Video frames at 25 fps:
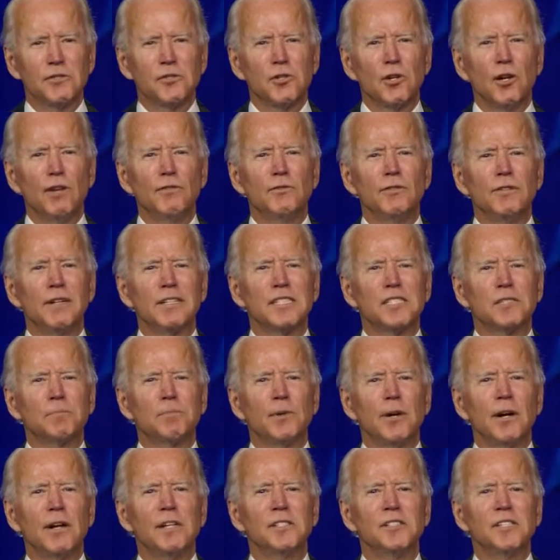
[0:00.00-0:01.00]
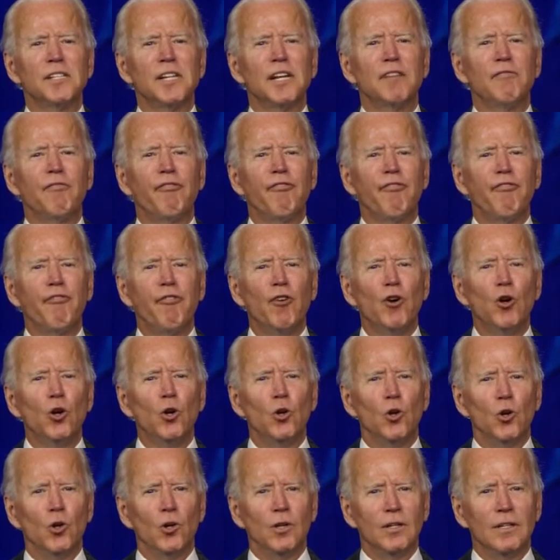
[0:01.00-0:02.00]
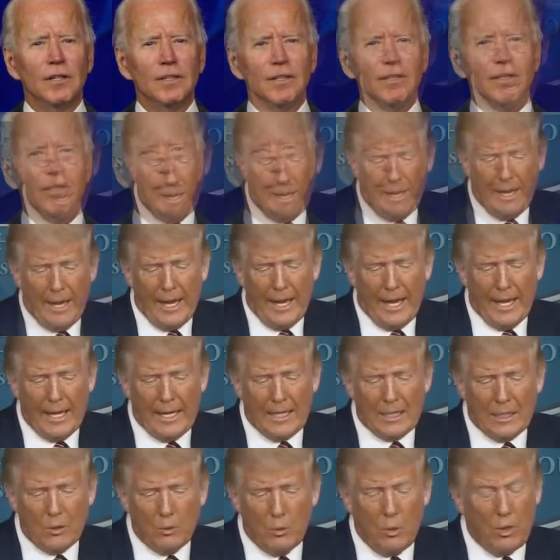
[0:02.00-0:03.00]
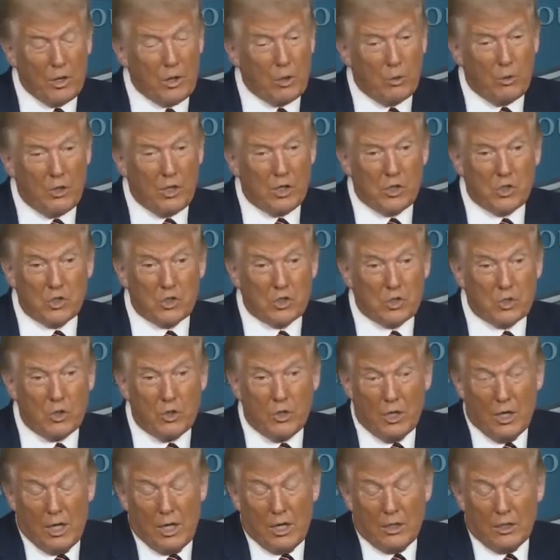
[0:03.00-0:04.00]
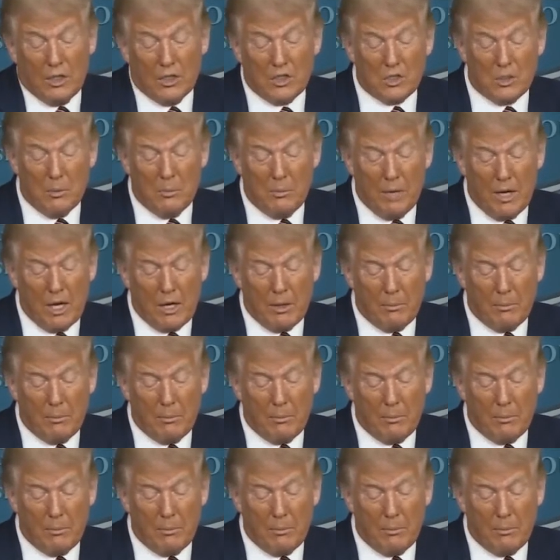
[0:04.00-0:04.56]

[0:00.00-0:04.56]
that lead a sort of great swaggering alpha male